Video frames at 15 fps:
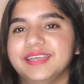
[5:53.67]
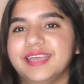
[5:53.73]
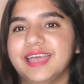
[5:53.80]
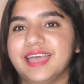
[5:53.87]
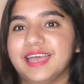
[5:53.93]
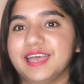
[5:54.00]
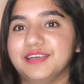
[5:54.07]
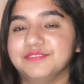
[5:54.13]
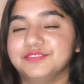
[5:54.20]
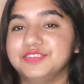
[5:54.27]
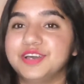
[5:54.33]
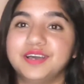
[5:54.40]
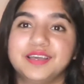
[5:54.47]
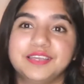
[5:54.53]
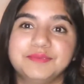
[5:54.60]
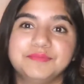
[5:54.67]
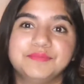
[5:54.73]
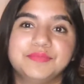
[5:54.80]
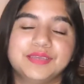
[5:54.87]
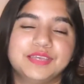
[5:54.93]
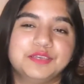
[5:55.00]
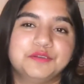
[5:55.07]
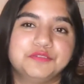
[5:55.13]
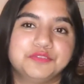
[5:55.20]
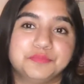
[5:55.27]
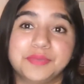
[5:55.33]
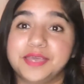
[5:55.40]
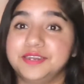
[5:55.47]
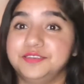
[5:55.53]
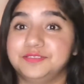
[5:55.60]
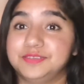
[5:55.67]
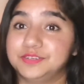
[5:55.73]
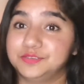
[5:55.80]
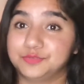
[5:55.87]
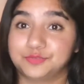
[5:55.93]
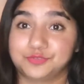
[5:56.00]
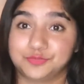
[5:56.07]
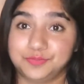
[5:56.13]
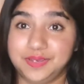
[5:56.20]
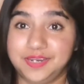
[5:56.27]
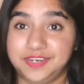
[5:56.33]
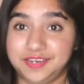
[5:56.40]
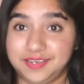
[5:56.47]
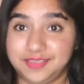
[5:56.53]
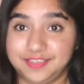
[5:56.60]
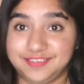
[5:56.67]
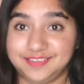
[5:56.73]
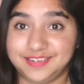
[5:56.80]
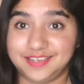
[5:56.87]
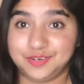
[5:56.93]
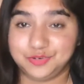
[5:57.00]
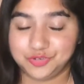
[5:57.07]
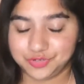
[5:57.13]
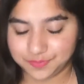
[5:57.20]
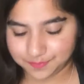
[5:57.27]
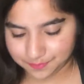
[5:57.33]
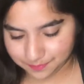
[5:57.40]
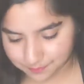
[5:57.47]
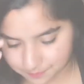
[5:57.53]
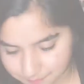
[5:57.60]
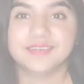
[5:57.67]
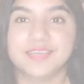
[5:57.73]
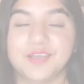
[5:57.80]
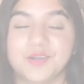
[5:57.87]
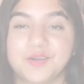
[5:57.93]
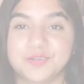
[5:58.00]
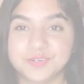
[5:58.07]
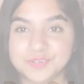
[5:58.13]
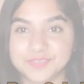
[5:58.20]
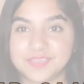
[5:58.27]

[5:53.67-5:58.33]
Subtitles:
have time to manage their social media at this stage. Now, on to